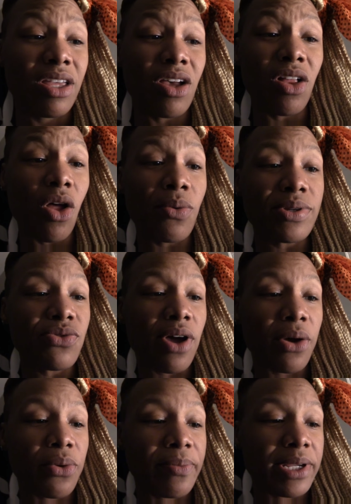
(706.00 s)
y'all always
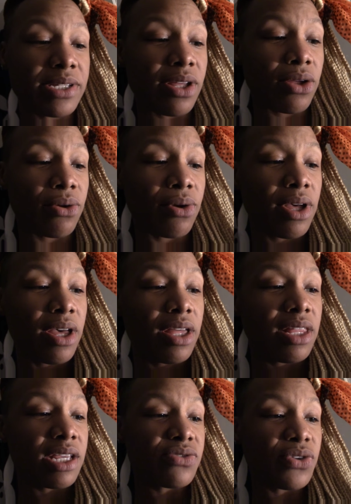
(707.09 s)
rock with me. So,
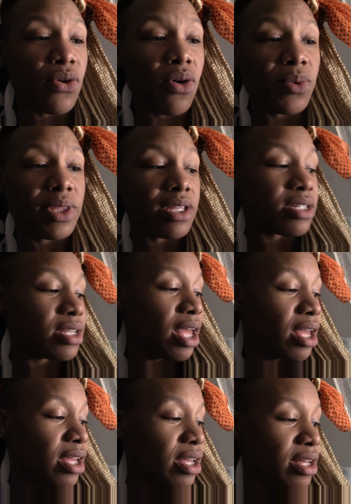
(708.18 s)
thanks for going with us
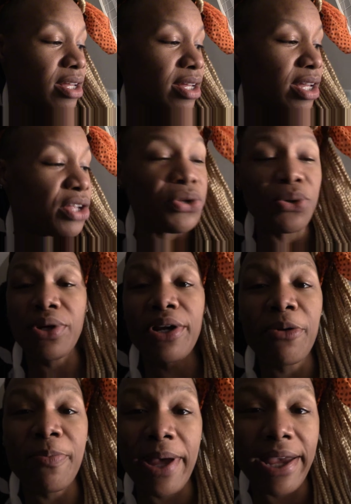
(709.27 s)
today, enduring
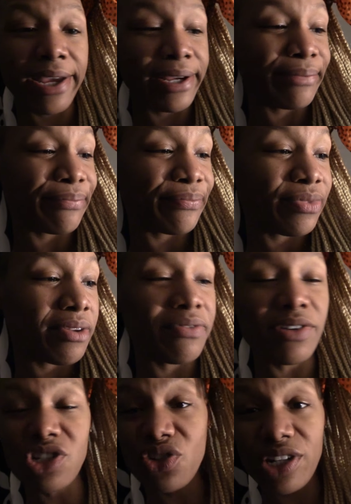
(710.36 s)
our pain,
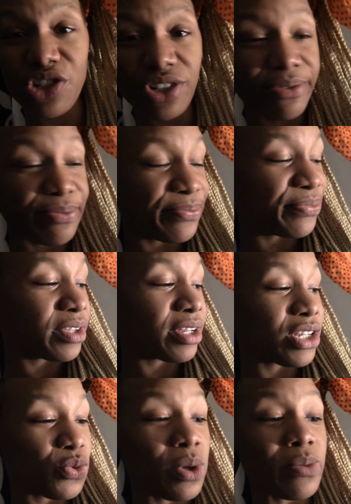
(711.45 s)
frustration,
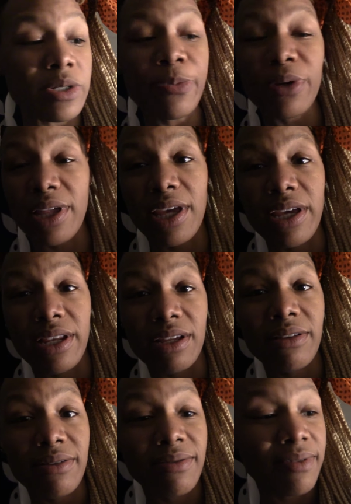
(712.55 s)
because we was pretty heated
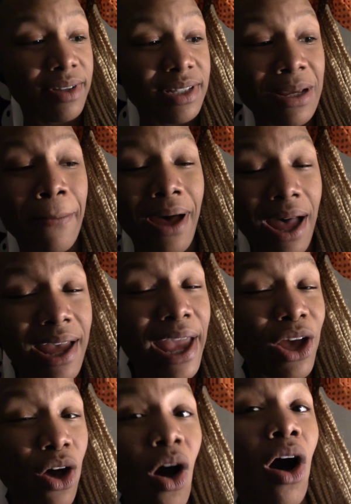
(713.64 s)
to buy
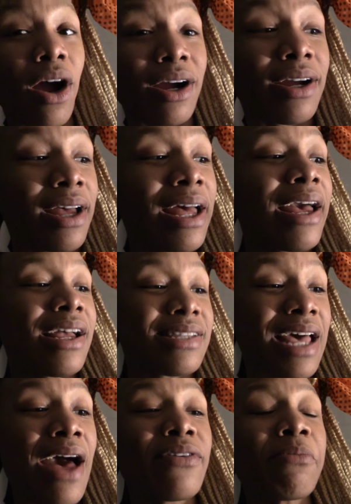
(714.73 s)
a car and to
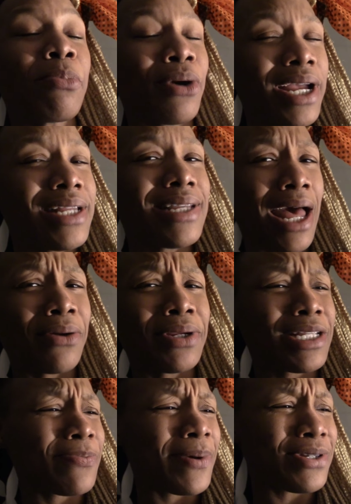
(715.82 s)
have it break down,
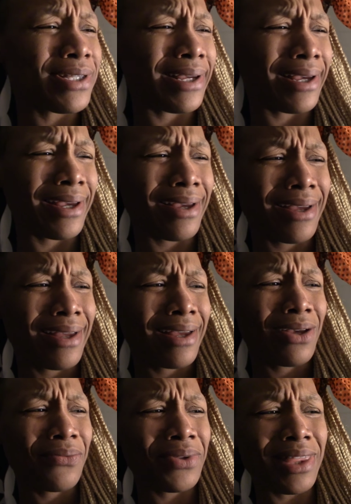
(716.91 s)
especially
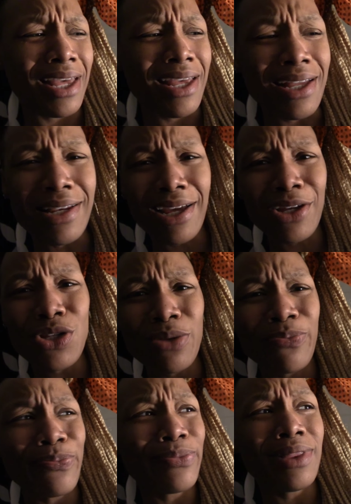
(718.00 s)
within
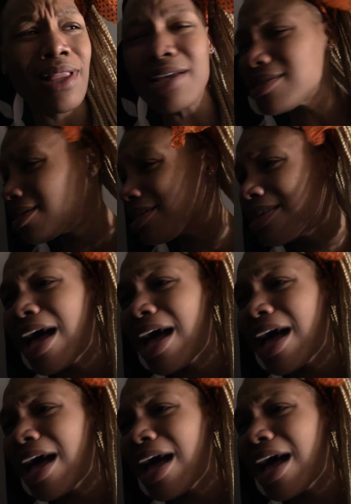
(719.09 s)
less than